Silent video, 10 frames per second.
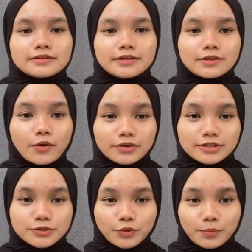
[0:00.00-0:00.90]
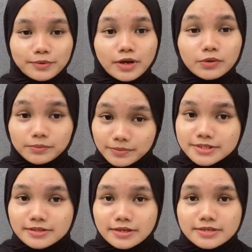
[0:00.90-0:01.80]
In order to open our
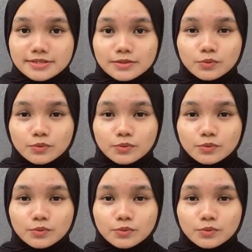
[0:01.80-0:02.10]
business,